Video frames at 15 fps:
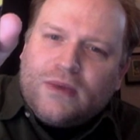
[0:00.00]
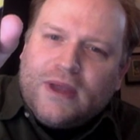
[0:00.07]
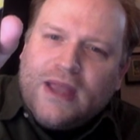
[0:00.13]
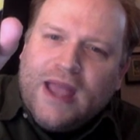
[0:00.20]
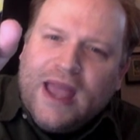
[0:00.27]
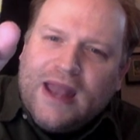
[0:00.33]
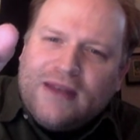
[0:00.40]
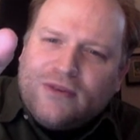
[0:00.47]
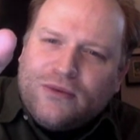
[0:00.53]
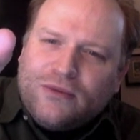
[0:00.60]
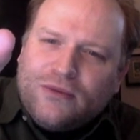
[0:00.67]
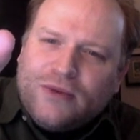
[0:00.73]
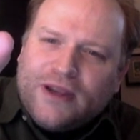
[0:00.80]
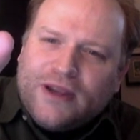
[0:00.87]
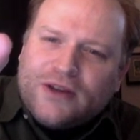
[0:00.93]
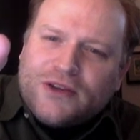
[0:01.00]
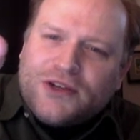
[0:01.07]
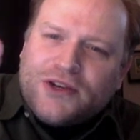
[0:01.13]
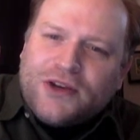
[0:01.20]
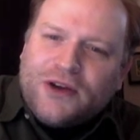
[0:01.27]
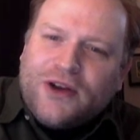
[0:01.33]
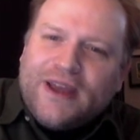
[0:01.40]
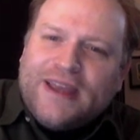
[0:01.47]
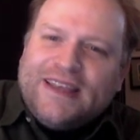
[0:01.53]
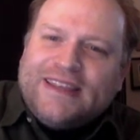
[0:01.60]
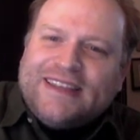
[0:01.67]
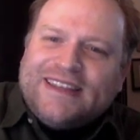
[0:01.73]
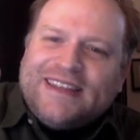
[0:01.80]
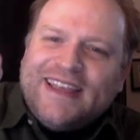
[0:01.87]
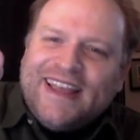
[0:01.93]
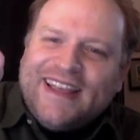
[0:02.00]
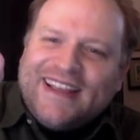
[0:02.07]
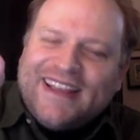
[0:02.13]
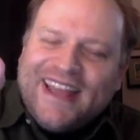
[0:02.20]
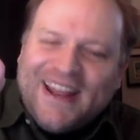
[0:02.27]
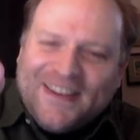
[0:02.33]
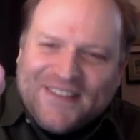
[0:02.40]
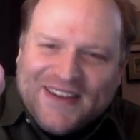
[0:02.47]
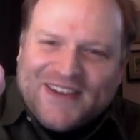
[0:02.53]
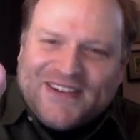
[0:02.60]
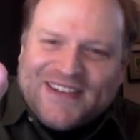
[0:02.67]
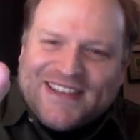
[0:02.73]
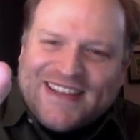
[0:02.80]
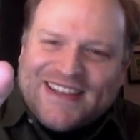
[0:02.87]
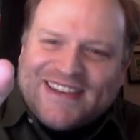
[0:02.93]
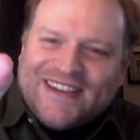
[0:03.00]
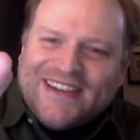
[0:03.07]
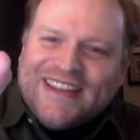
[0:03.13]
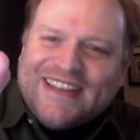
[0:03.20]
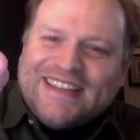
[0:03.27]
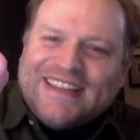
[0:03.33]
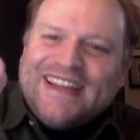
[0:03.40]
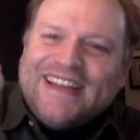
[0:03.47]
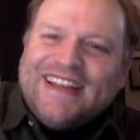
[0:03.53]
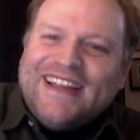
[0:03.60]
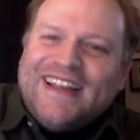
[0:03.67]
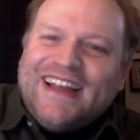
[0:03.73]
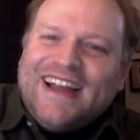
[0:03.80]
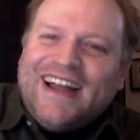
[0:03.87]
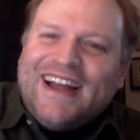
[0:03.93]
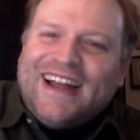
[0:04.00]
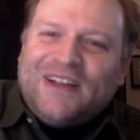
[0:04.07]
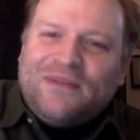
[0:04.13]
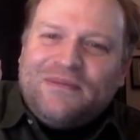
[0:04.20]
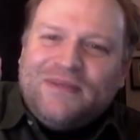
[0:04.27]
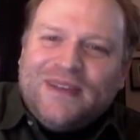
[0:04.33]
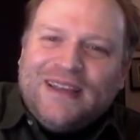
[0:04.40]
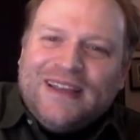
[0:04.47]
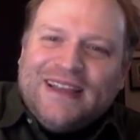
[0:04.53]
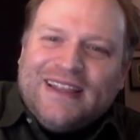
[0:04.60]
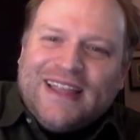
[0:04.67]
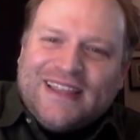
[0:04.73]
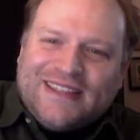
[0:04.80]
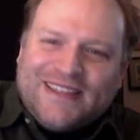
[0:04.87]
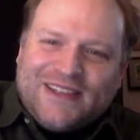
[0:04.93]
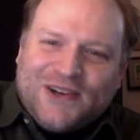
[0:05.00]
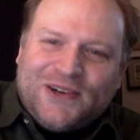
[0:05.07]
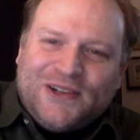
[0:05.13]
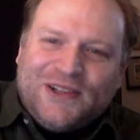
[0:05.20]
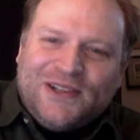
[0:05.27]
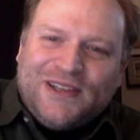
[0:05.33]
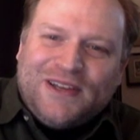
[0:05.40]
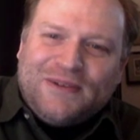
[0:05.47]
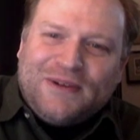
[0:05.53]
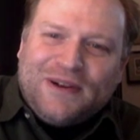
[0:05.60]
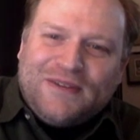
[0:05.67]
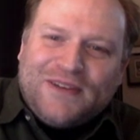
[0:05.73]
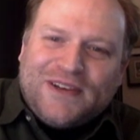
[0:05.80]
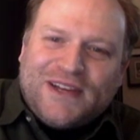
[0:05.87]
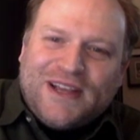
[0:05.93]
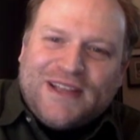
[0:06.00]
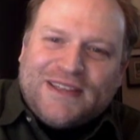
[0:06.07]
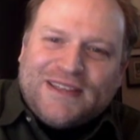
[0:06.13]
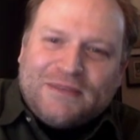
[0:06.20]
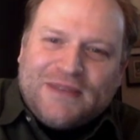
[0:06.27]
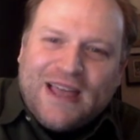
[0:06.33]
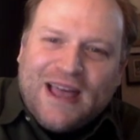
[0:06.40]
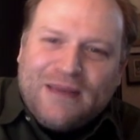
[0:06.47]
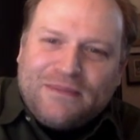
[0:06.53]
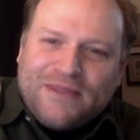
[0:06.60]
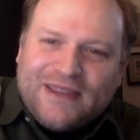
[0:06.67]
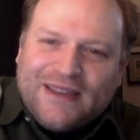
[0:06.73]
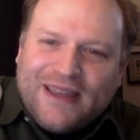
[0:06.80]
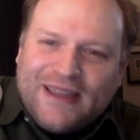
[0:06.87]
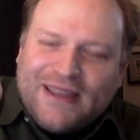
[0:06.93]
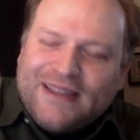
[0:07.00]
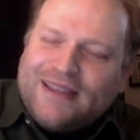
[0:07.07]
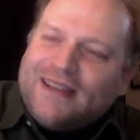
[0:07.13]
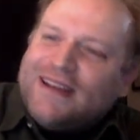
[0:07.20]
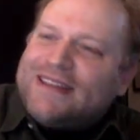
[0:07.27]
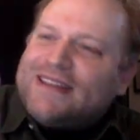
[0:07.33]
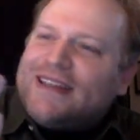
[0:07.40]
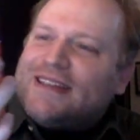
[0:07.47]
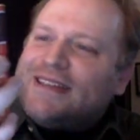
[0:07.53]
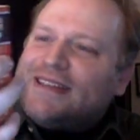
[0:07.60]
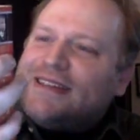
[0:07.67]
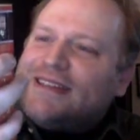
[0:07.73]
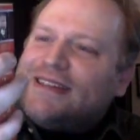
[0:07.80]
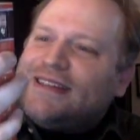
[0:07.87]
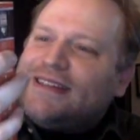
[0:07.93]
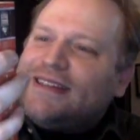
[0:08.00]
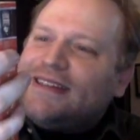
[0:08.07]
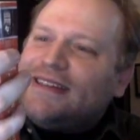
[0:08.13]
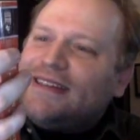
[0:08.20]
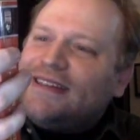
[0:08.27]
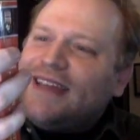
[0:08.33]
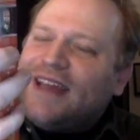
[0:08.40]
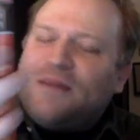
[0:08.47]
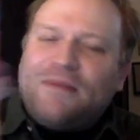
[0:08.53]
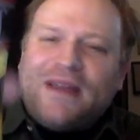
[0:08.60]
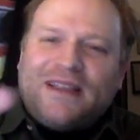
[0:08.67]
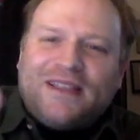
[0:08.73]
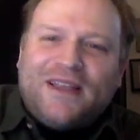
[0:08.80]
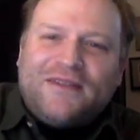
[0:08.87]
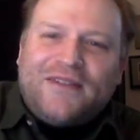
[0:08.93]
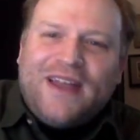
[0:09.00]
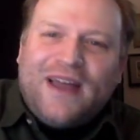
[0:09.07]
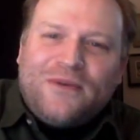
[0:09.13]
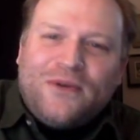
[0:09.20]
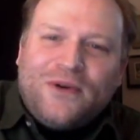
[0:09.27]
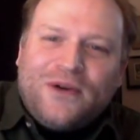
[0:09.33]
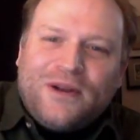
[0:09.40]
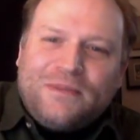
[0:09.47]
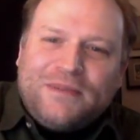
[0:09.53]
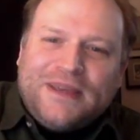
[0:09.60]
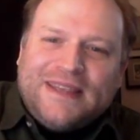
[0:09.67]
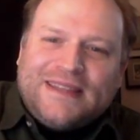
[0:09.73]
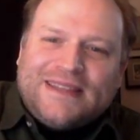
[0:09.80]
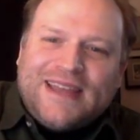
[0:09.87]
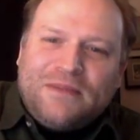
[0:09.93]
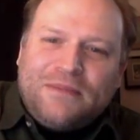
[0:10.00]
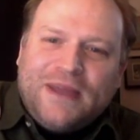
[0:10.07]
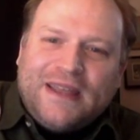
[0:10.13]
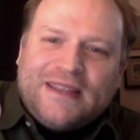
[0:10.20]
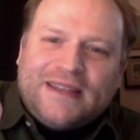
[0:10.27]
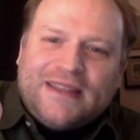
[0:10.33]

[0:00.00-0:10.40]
Kind of a weird choice, kind of an interesting choice. That's the turtle in one of his shells up top, and it says, make love not war, and a peace sign painted